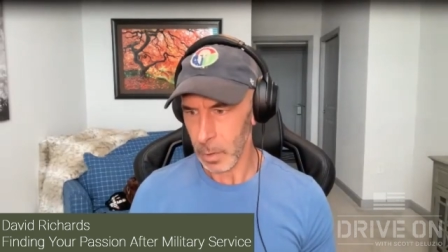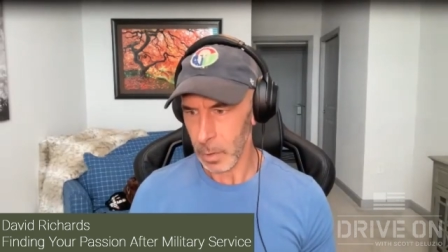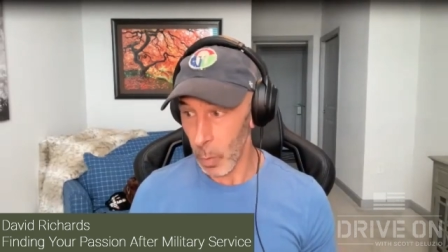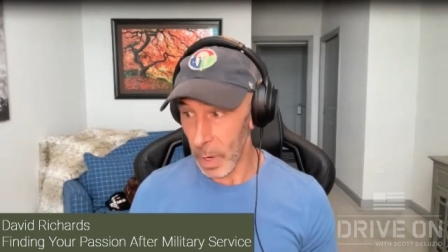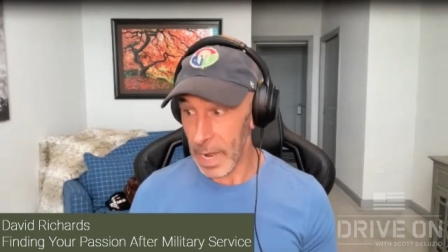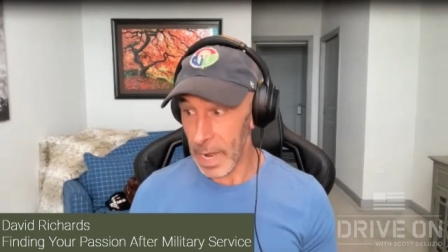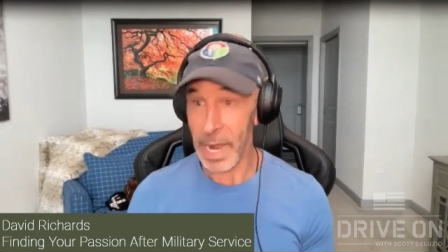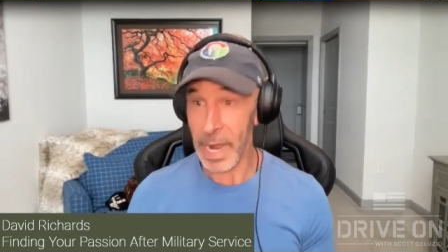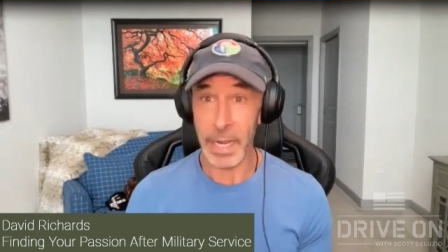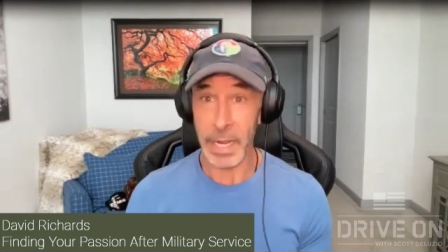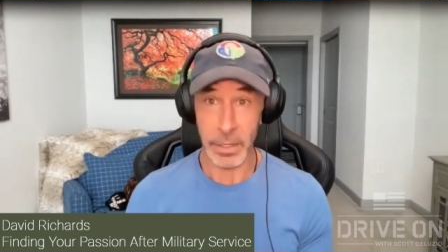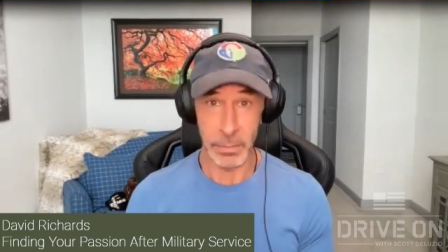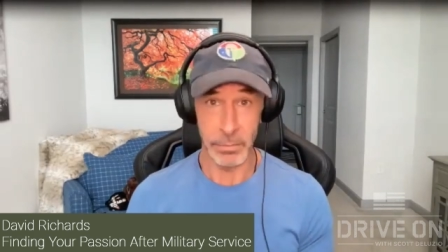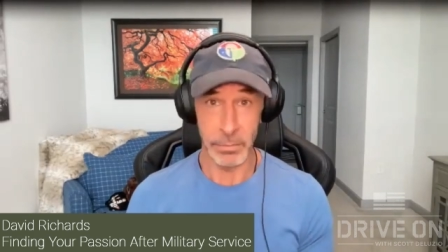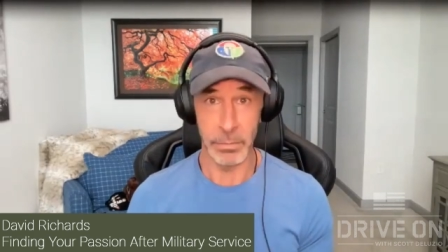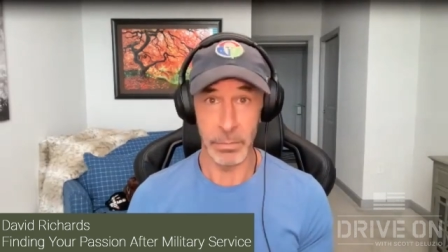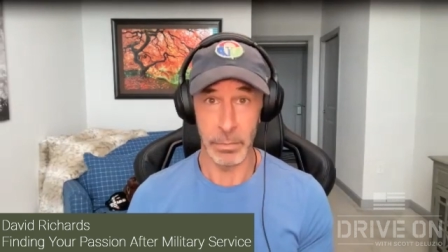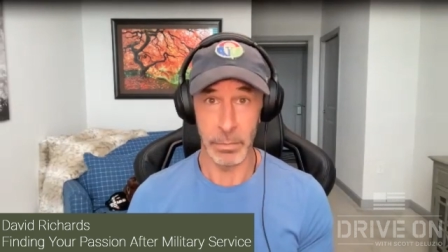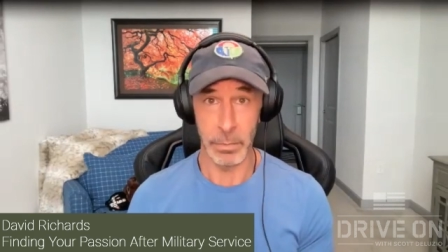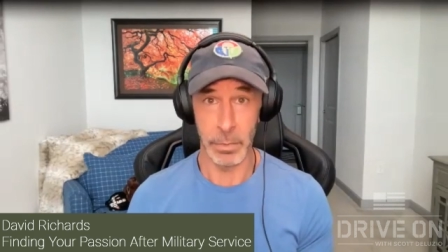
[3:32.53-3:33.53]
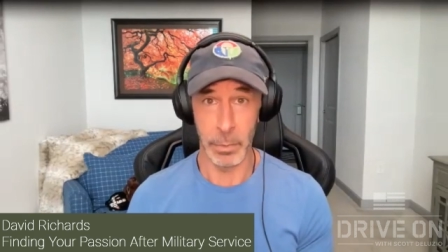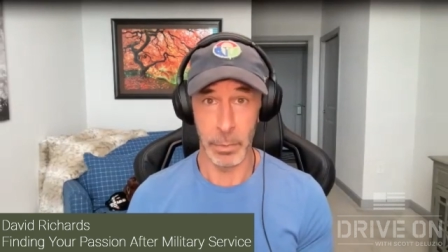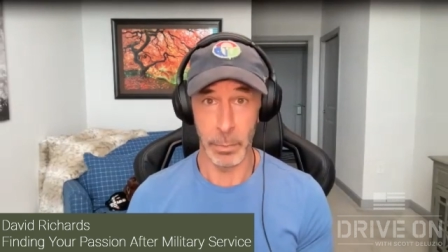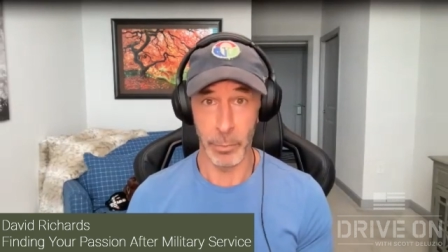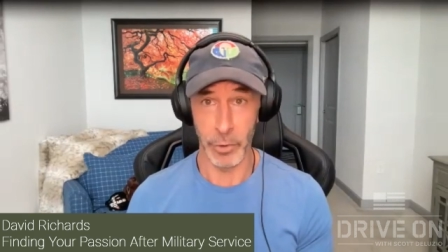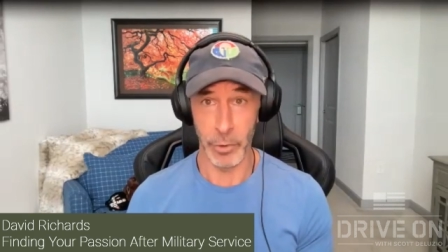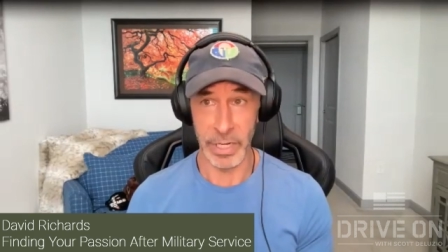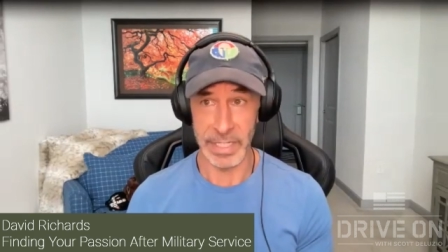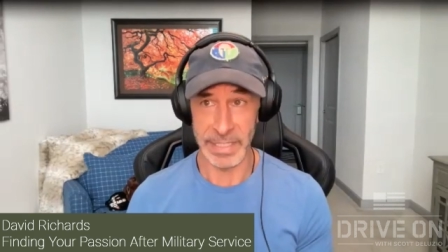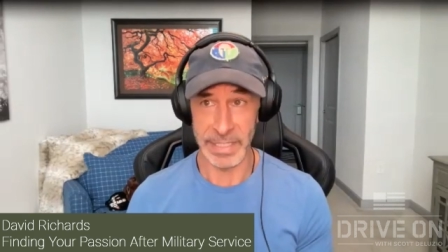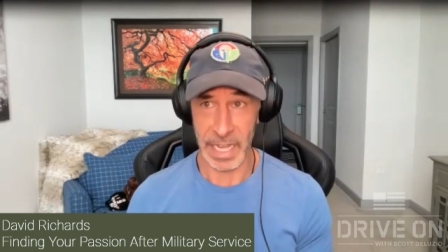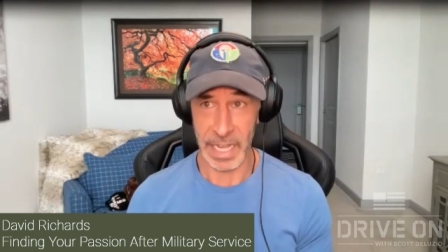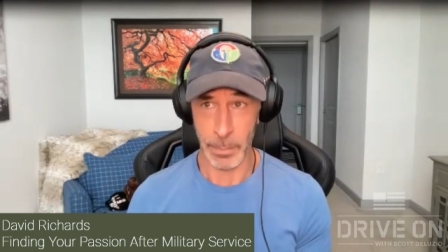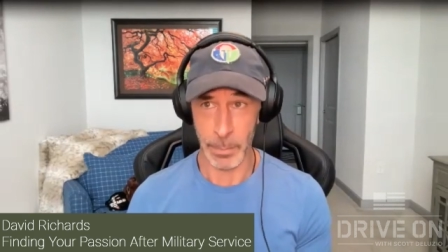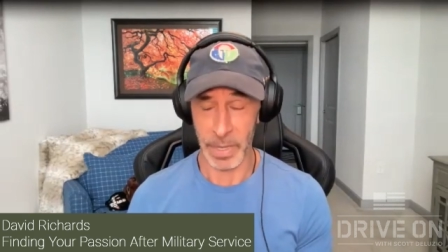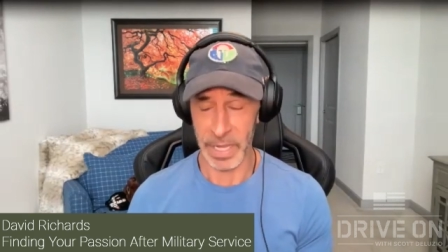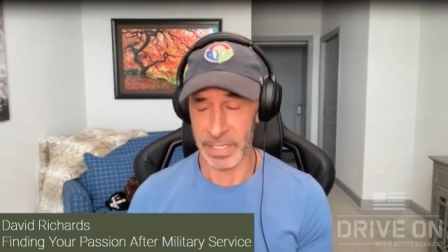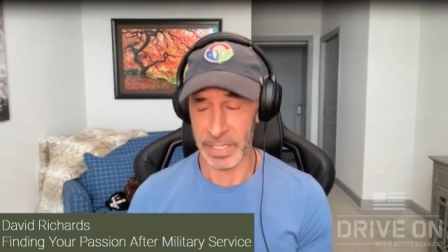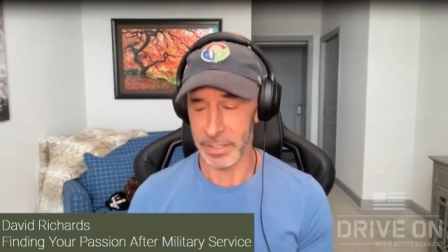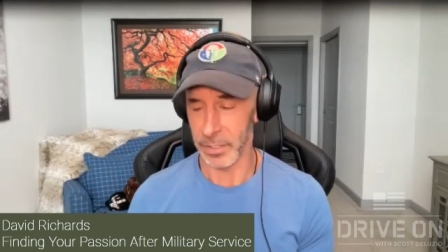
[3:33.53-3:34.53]
why the Marines had a
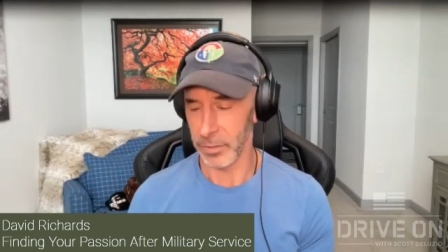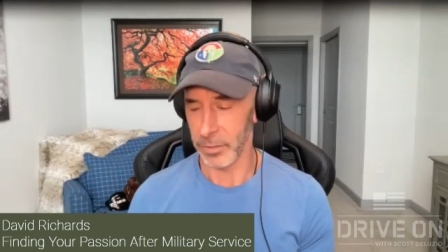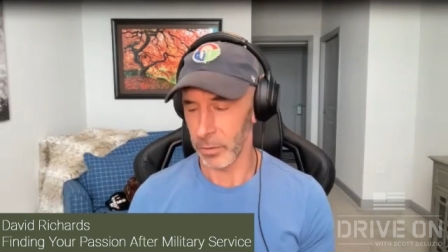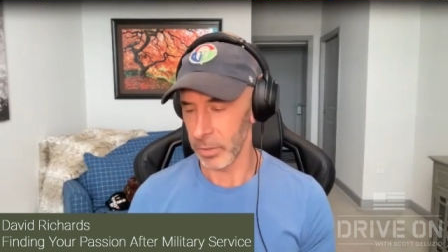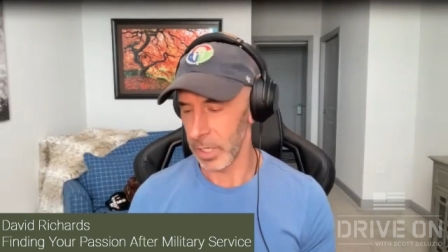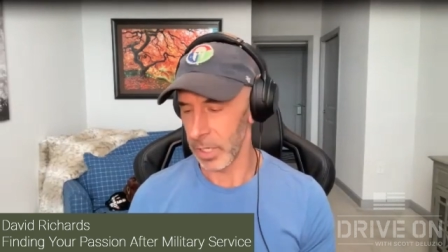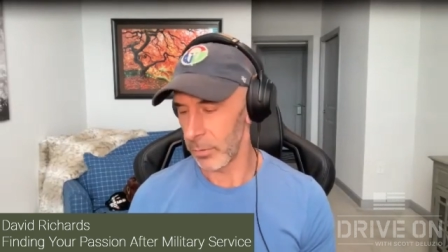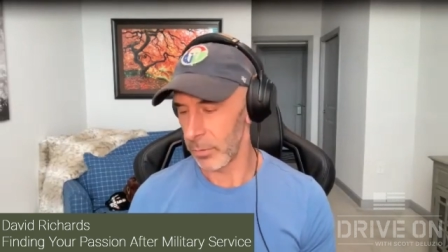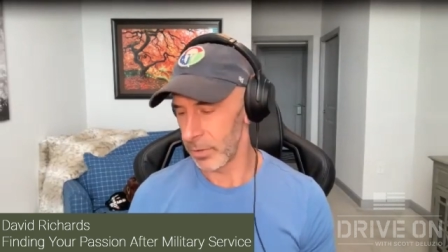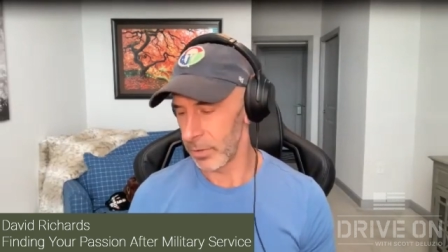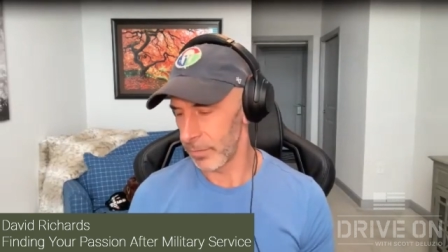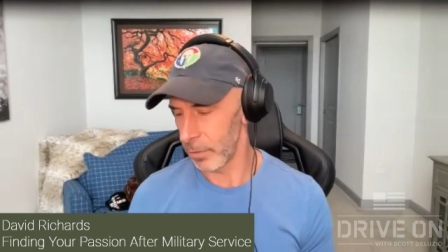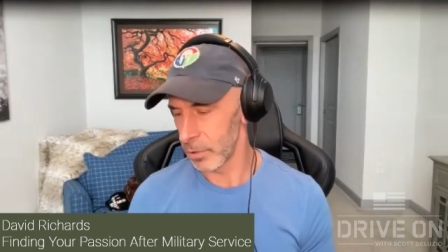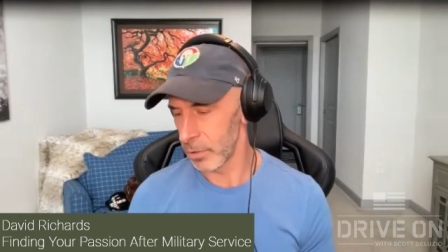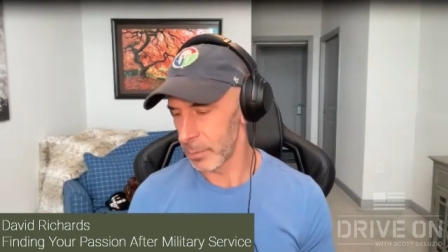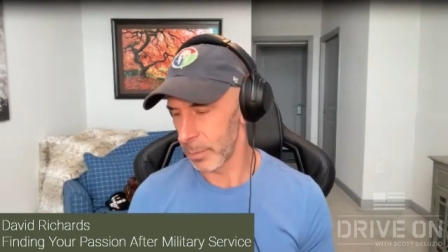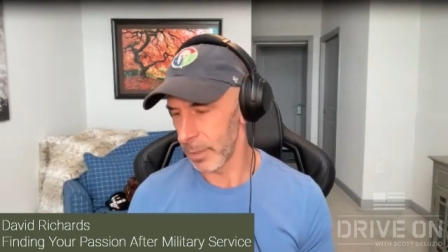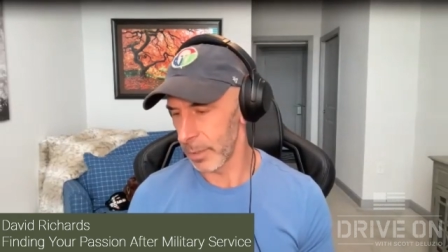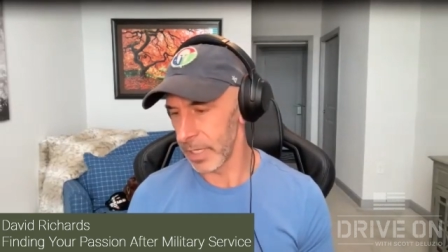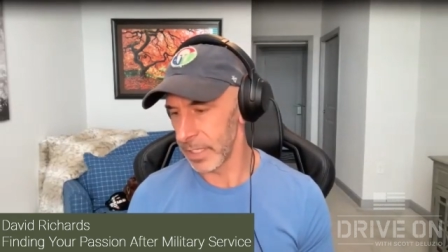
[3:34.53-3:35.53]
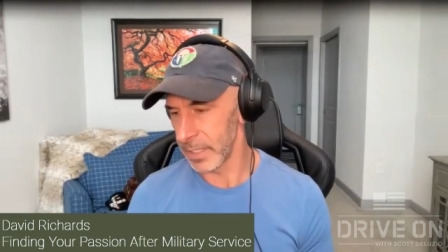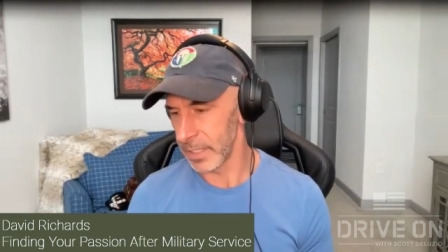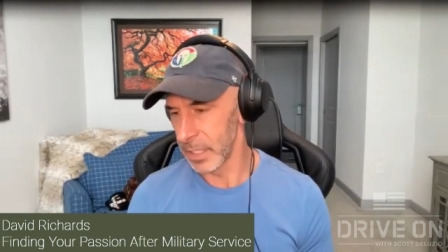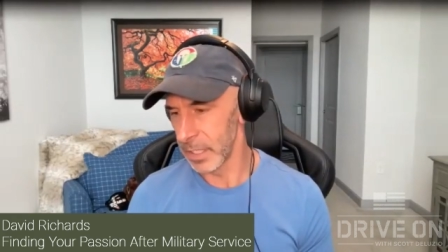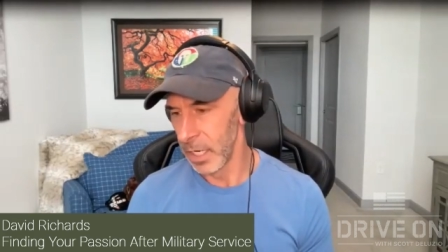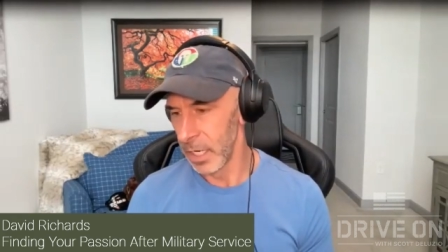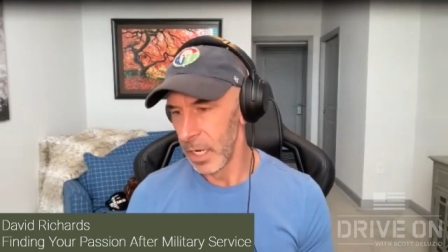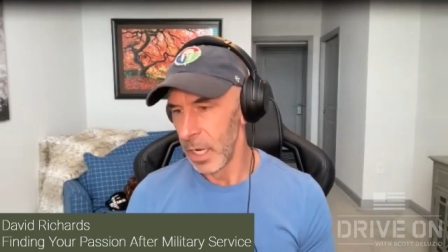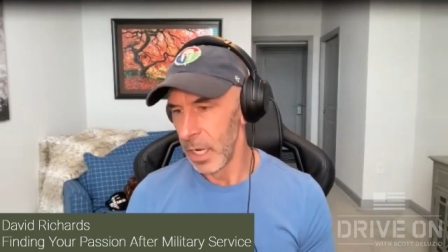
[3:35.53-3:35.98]
base on Okinawa in the first place,